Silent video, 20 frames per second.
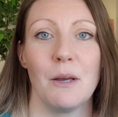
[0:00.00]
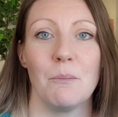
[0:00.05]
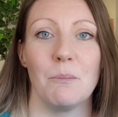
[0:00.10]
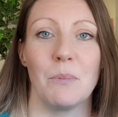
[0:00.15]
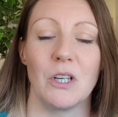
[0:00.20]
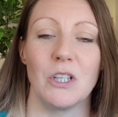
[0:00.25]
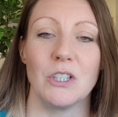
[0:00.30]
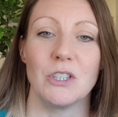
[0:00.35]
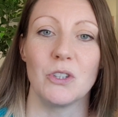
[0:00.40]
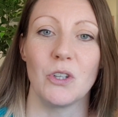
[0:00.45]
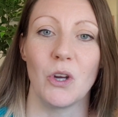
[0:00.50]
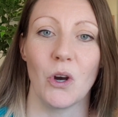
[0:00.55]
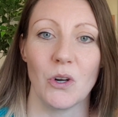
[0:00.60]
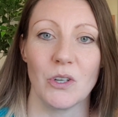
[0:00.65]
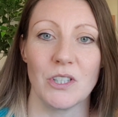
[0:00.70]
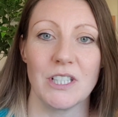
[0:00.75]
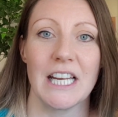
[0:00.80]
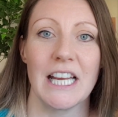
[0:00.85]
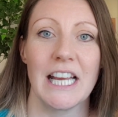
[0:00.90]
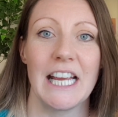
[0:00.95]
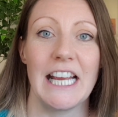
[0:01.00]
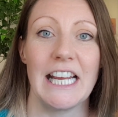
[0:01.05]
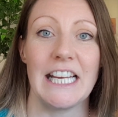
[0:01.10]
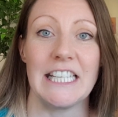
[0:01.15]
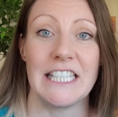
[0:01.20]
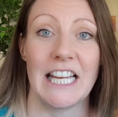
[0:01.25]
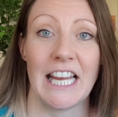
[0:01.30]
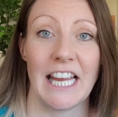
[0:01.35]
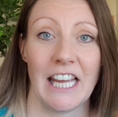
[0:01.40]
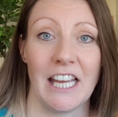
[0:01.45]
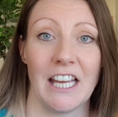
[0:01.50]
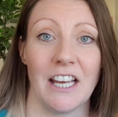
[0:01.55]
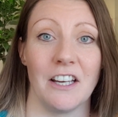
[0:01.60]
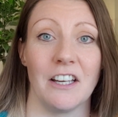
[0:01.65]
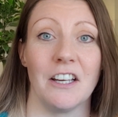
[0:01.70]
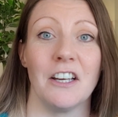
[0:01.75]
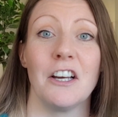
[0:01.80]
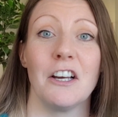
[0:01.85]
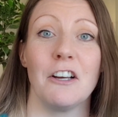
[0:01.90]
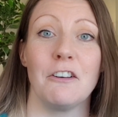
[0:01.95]
Because God is
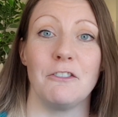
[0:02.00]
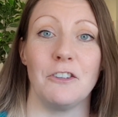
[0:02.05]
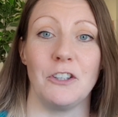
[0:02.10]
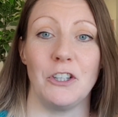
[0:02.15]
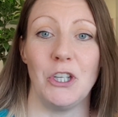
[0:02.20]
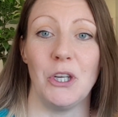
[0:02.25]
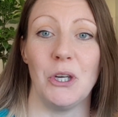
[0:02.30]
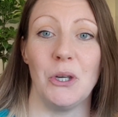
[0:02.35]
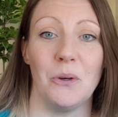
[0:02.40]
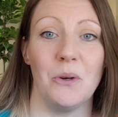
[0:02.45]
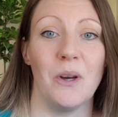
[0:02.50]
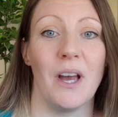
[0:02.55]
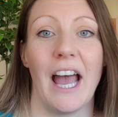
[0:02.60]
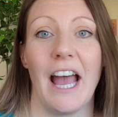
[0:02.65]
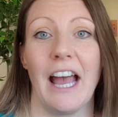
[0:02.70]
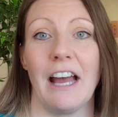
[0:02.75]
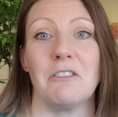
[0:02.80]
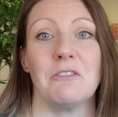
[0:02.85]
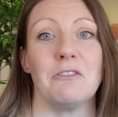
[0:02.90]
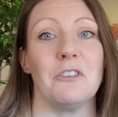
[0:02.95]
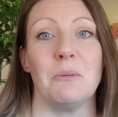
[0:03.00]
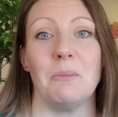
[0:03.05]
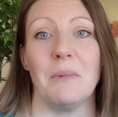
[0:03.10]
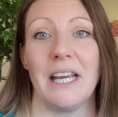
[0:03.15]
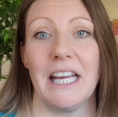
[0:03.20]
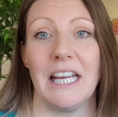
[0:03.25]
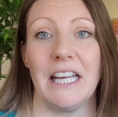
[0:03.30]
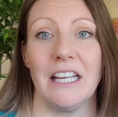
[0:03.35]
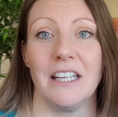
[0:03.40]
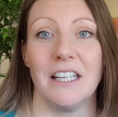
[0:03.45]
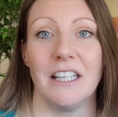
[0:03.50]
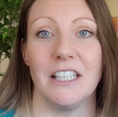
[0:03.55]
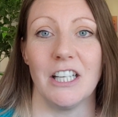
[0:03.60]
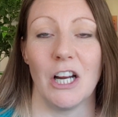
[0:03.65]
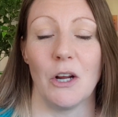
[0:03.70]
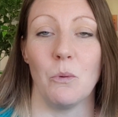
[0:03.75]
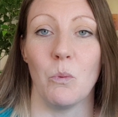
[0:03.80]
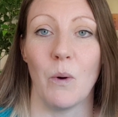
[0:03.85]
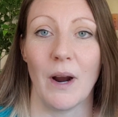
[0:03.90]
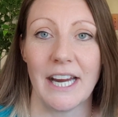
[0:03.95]
here for you and for me, you
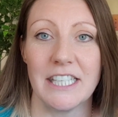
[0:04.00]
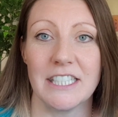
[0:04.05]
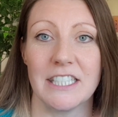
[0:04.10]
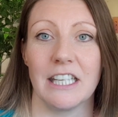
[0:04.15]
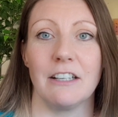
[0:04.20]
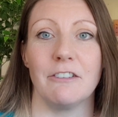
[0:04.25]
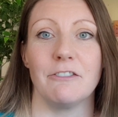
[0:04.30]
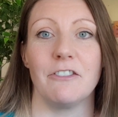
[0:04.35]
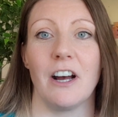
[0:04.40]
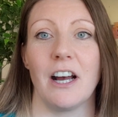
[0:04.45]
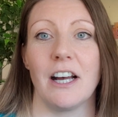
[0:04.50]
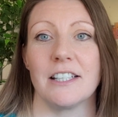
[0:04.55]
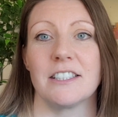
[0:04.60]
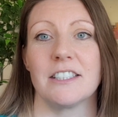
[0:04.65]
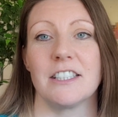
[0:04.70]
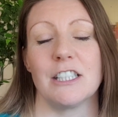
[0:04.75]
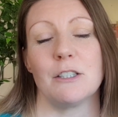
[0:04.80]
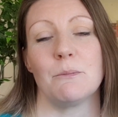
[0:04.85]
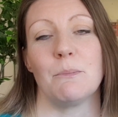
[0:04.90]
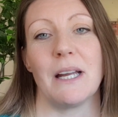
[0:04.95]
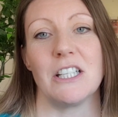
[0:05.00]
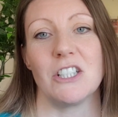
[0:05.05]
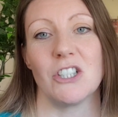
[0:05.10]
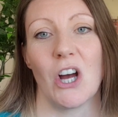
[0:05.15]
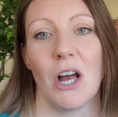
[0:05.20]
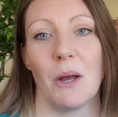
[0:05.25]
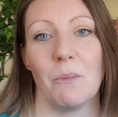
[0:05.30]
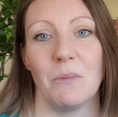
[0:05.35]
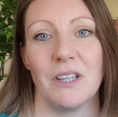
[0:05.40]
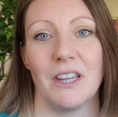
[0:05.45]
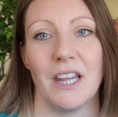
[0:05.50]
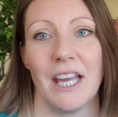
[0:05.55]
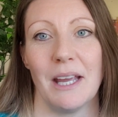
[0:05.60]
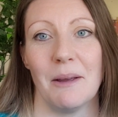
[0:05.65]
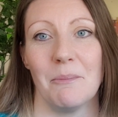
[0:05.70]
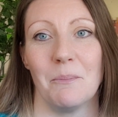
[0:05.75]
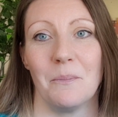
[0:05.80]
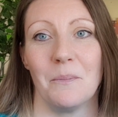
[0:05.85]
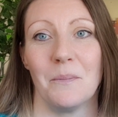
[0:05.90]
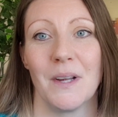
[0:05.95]
know, waiting for us to spend time with
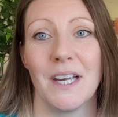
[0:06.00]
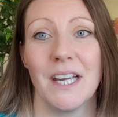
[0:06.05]
Him,